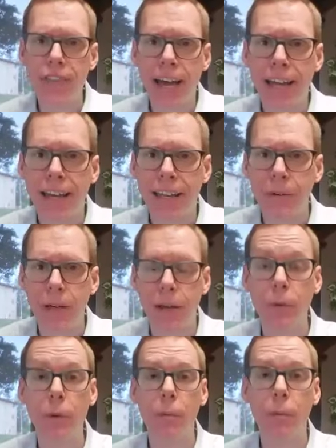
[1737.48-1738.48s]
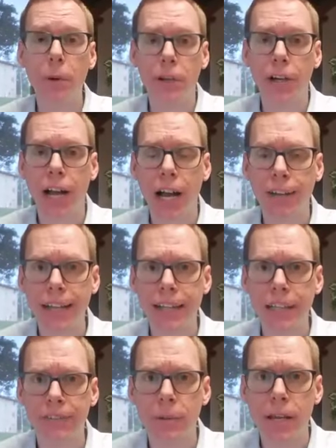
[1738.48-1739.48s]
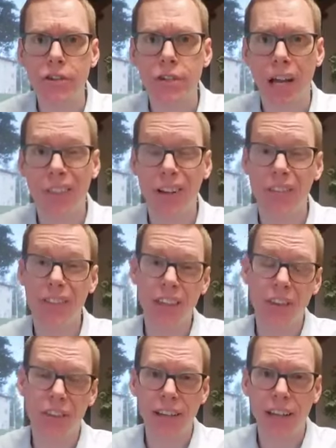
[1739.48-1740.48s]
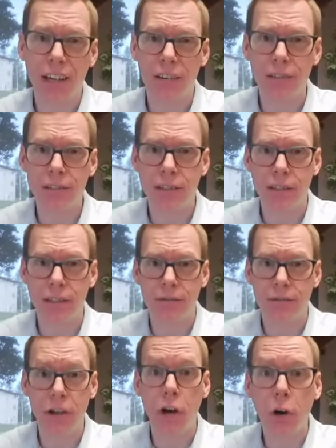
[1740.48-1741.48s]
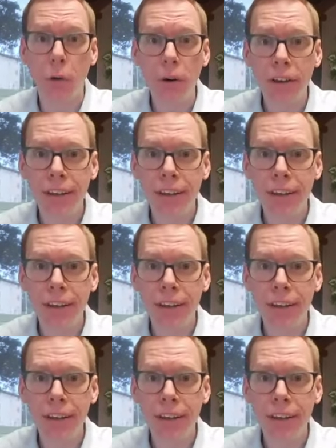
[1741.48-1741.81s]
that. And we will put your contact information on there. The other thing to know,